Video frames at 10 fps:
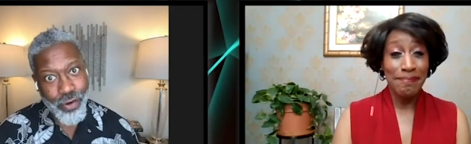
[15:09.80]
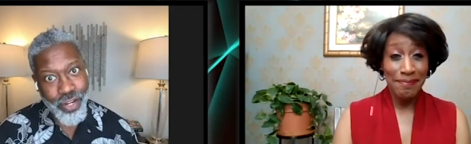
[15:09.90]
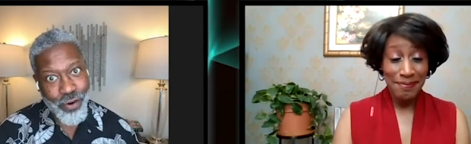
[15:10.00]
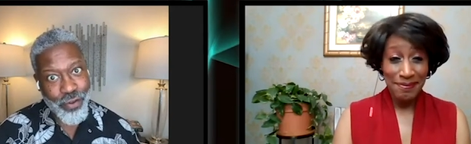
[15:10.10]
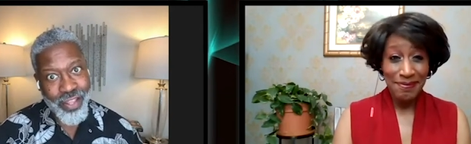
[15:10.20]

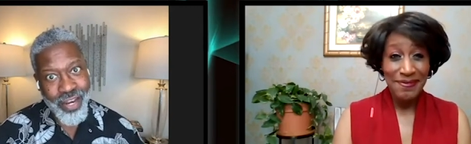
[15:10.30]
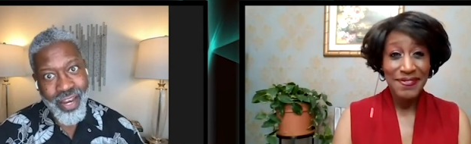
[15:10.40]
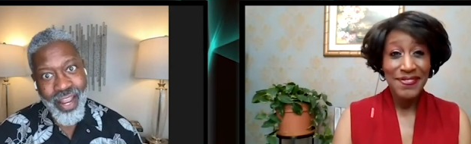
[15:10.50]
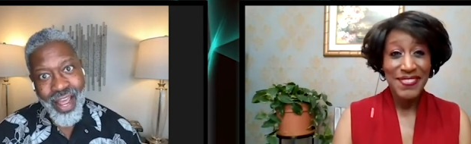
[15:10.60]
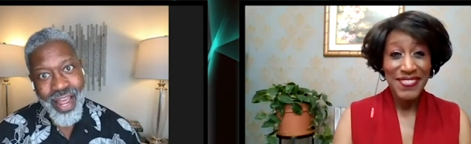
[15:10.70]
Speaker 1: earlier
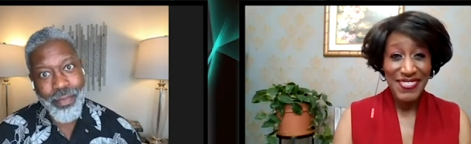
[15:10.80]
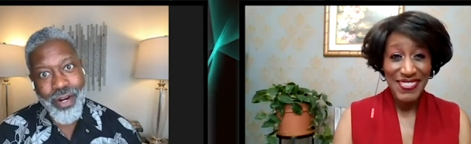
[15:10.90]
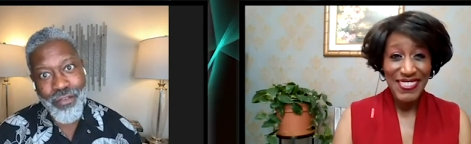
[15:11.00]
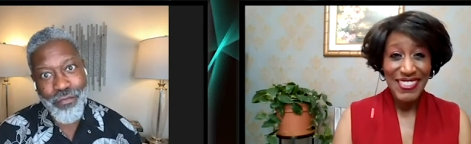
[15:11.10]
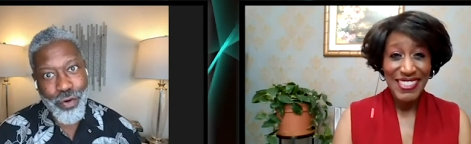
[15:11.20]
than I'm
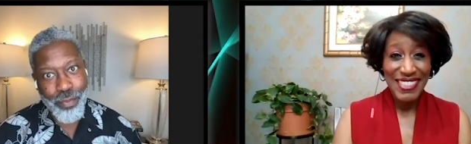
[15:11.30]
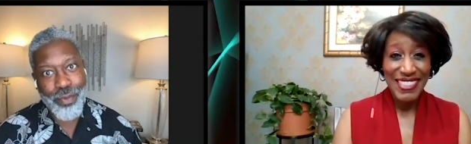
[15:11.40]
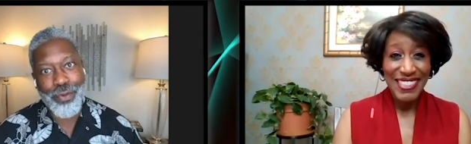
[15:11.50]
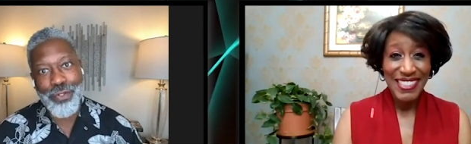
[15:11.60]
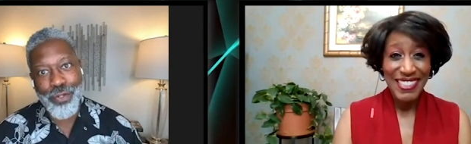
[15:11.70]

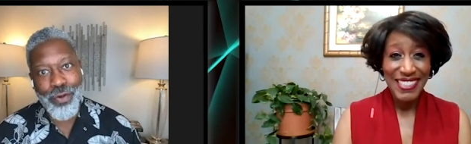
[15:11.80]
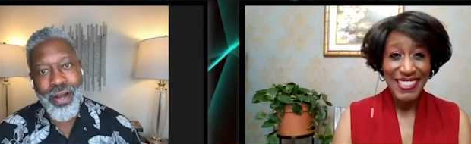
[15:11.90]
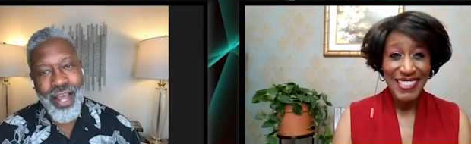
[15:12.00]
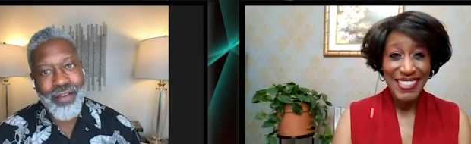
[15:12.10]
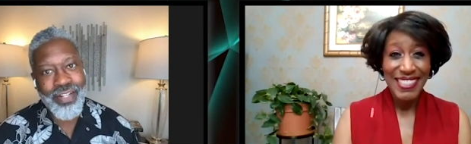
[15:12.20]
comfortable.
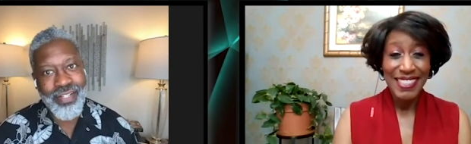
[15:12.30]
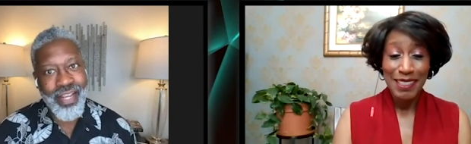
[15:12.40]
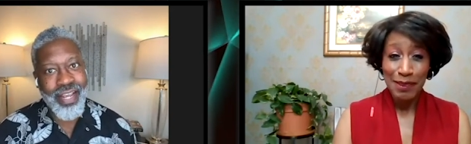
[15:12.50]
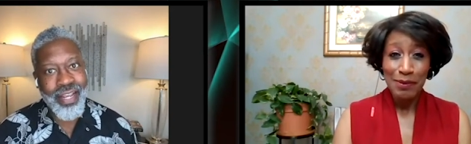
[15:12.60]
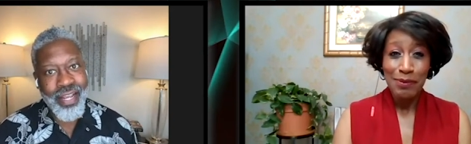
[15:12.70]
So I have to
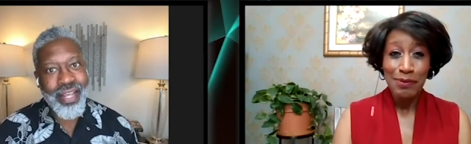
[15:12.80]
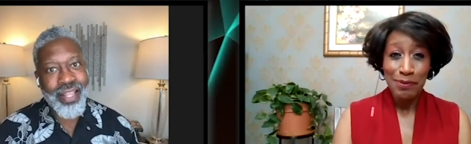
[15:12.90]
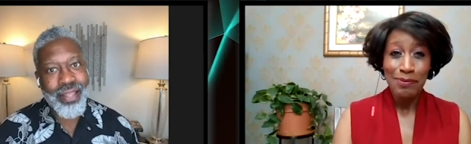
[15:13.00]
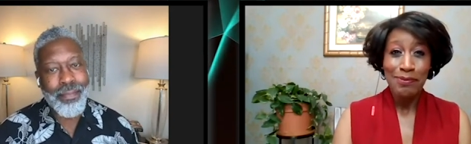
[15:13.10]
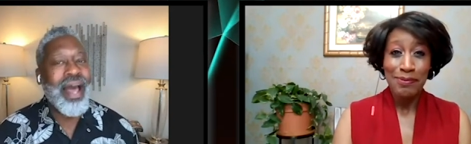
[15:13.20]
say,
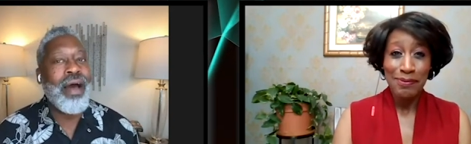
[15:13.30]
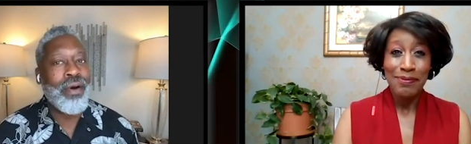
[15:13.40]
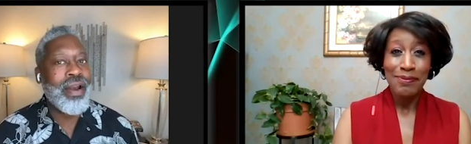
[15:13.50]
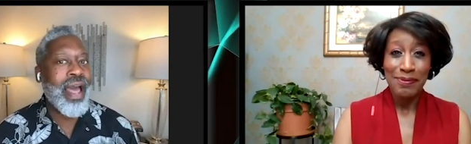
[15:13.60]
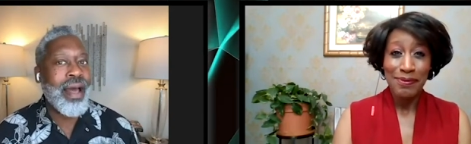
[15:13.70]
the
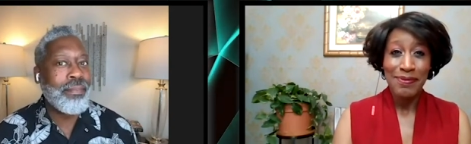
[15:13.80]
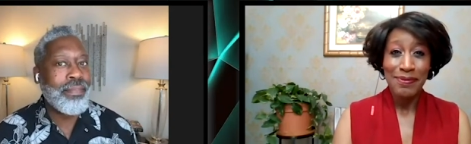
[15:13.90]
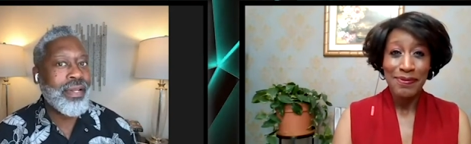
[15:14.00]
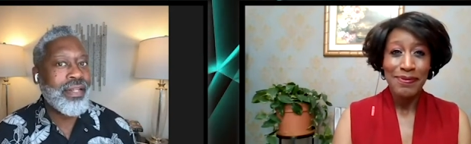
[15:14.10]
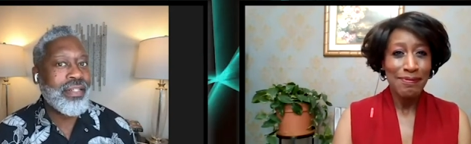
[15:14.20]
power nap
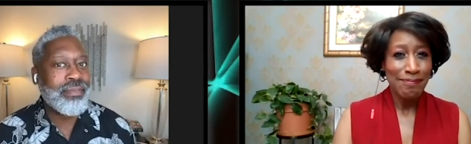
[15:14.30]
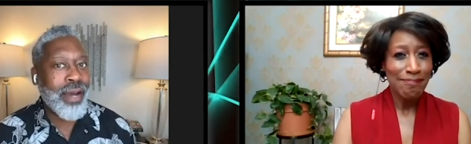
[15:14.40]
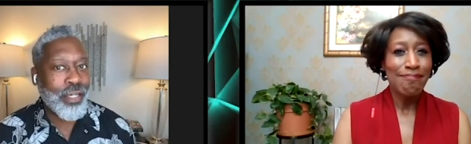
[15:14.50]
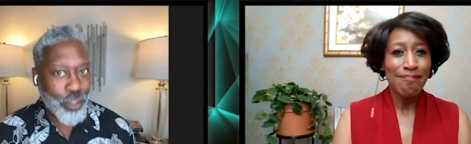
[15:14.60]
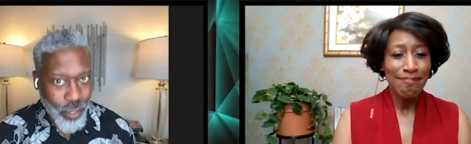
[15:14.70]
is
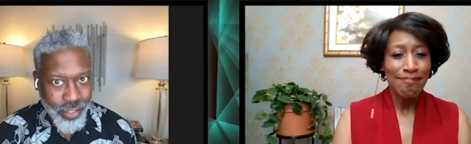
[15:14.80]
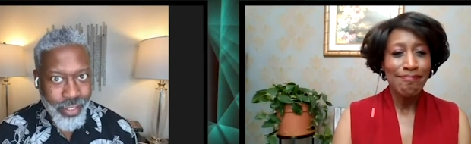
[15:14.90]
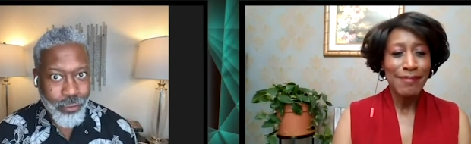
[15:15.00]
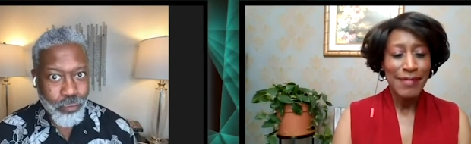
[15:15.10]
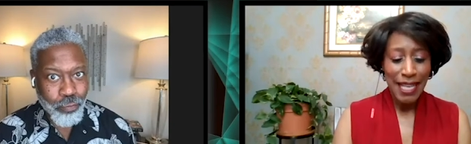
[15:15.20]
my
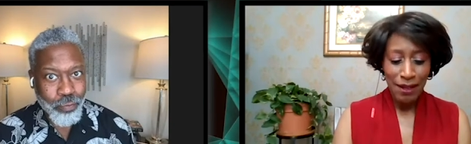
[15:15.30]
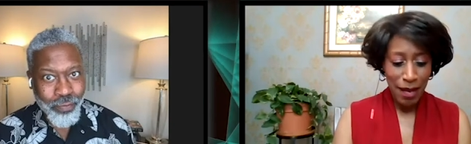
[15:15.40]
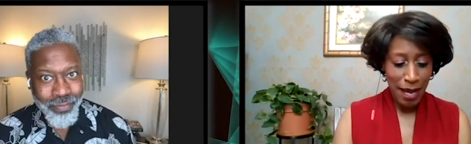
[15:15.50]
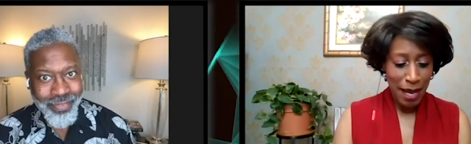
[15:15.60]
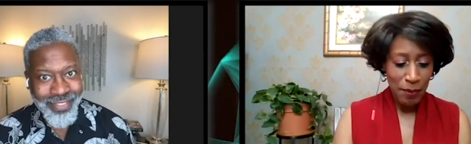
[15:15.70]
choice.
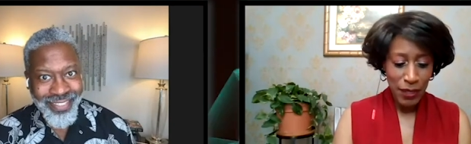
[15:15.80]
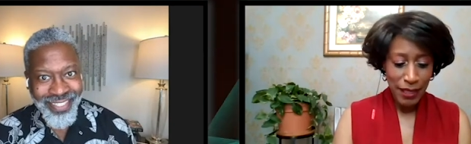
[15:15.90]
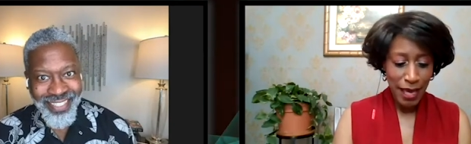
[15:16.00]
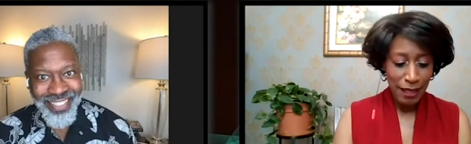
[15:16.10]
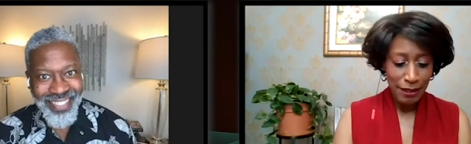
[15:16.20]
Speaker 2: Okay, I'm
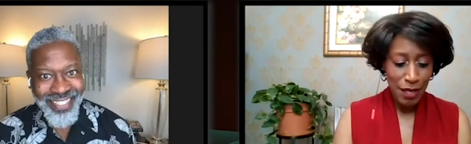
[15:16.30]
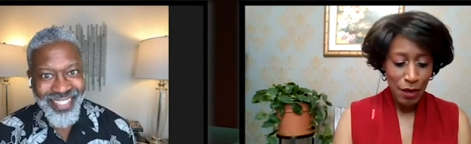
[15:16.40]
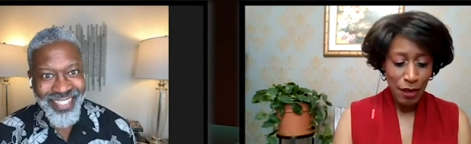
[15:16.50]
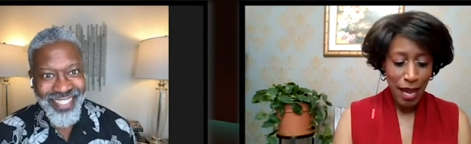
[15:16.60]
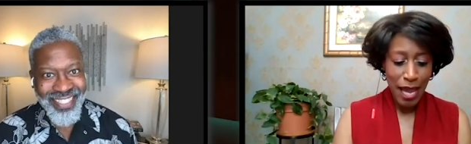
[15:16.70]
with that.
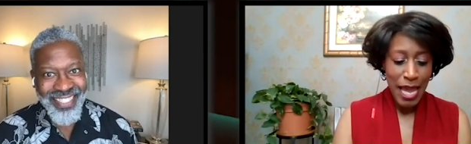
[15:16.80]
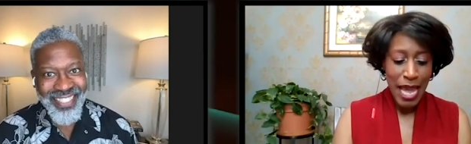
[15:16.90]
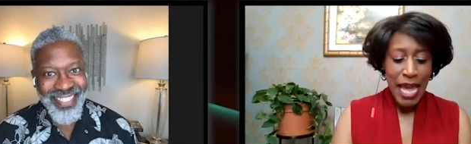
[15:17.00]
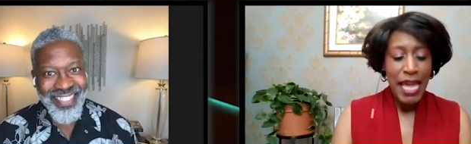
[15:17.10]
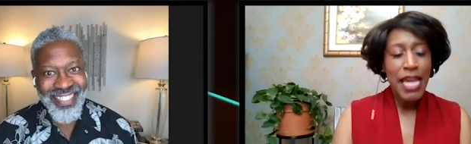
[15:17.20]
Okay,
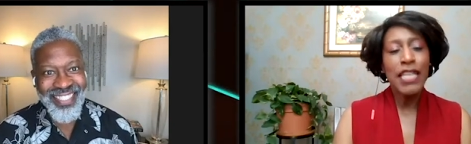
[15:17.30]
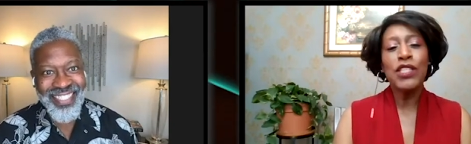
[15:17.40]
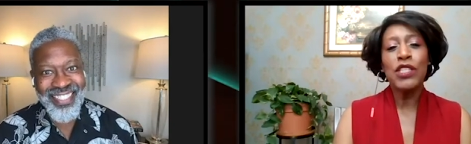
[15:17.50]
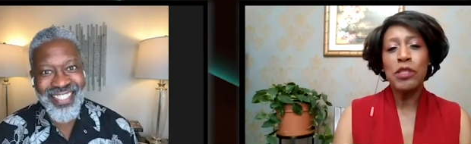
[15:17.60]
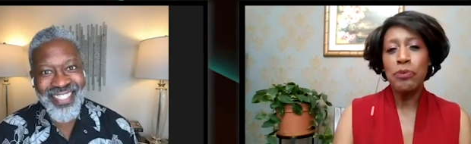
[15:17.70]

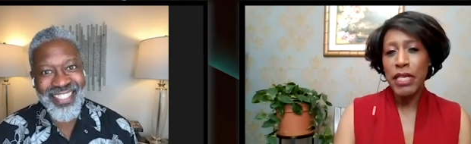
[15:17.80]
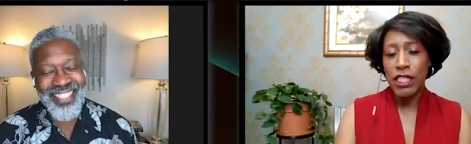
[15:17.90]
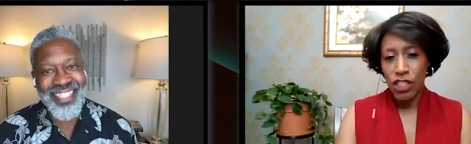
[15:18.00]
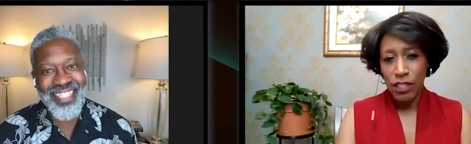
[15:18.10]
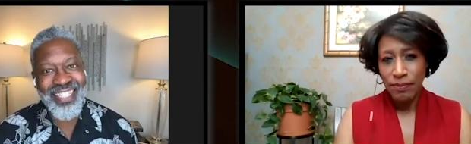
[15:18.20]
in your
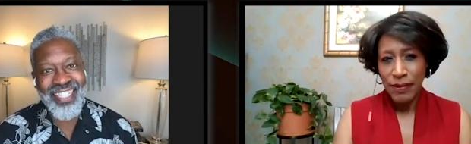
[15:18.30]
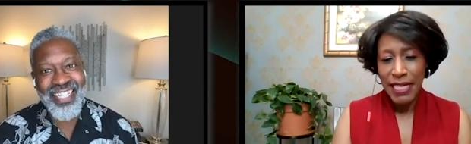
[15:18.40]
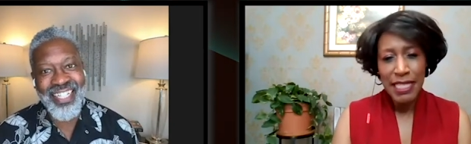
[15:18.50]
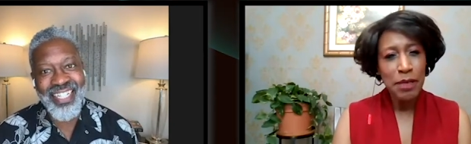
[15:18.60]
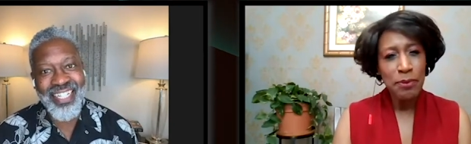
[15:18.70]
speech,
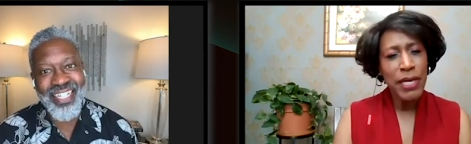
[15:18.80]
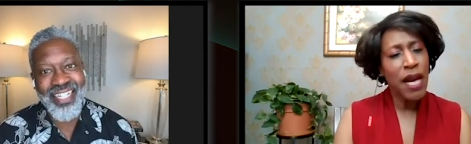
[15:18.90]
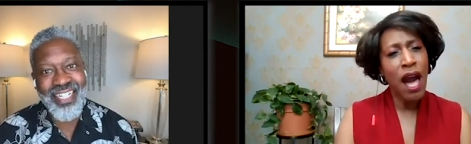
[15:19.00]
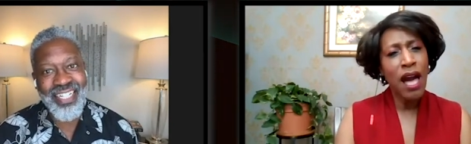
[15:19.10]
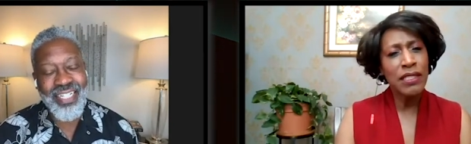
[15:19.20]
is it
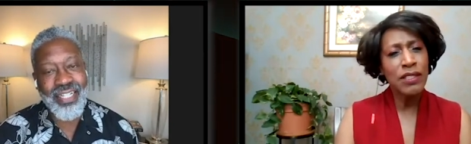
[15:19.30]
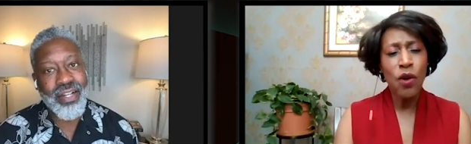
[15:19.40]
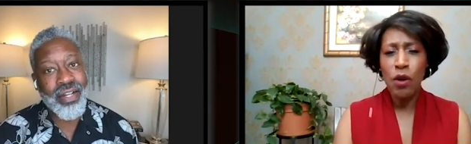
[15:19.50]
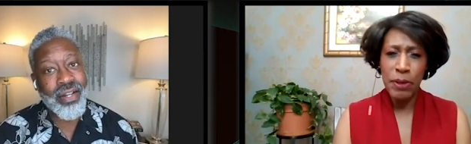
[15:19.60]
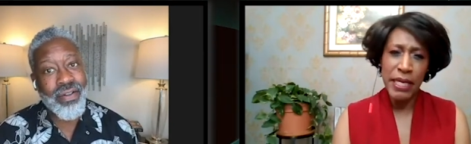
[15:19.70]
pecan
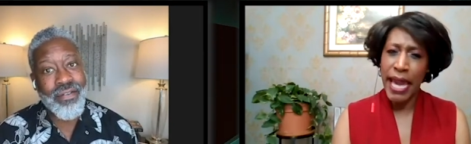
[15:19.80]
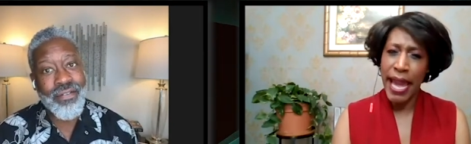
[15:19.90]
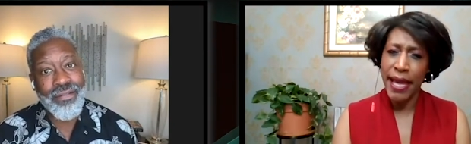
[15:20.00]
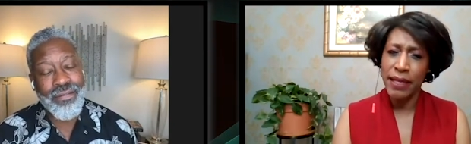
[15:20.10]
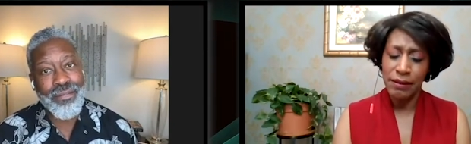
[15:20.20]
or
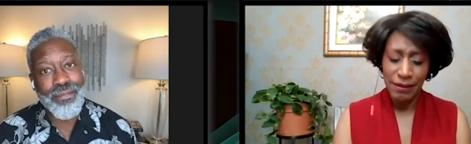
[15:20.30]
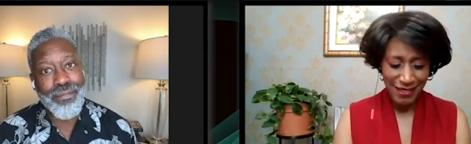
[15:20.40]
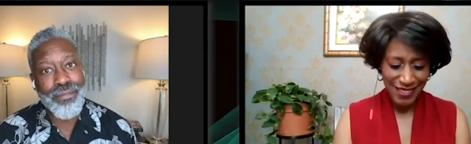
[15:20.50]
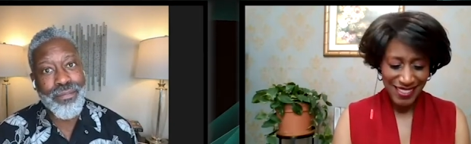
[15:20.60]
pecan?